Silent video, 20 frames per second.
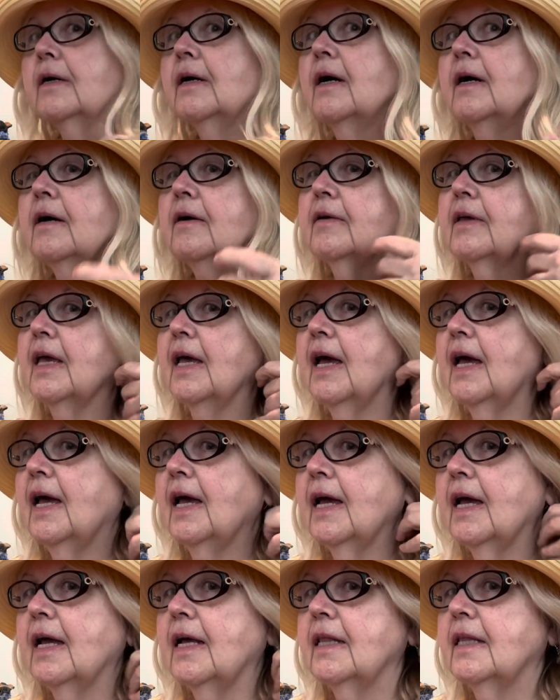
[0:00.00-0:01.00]
on.
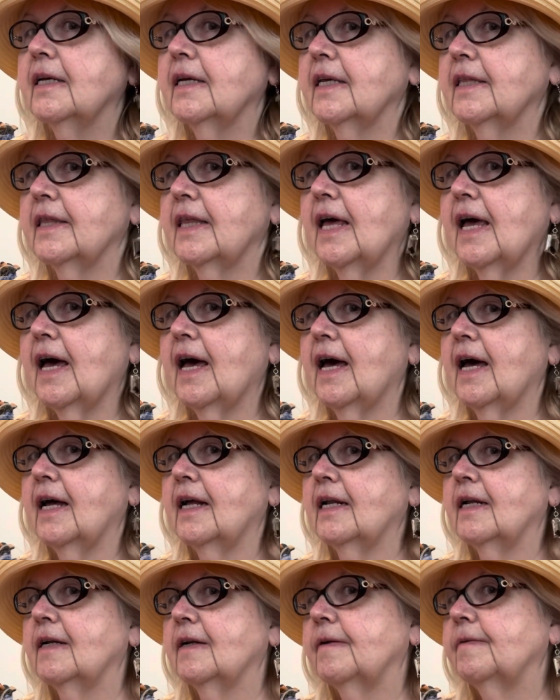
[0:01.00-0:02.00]
Okay, look at that.
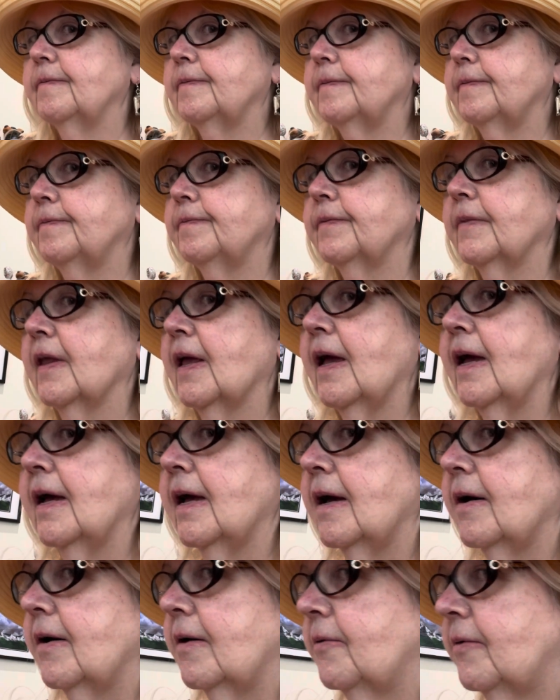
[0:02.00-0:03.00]

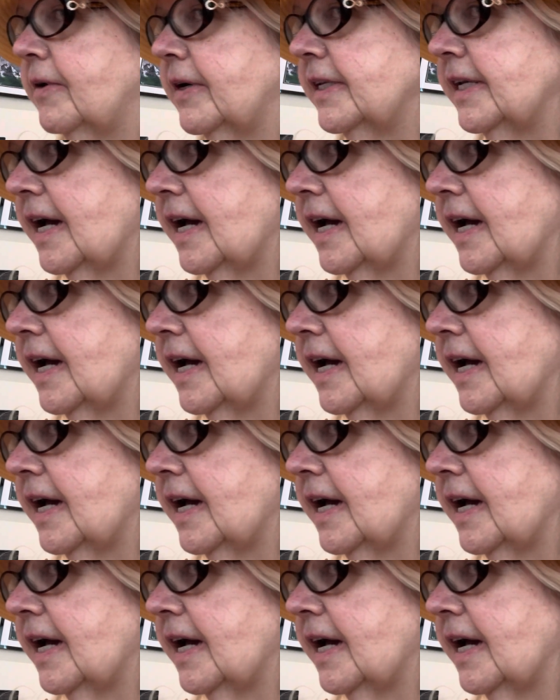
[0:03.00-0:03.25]
What do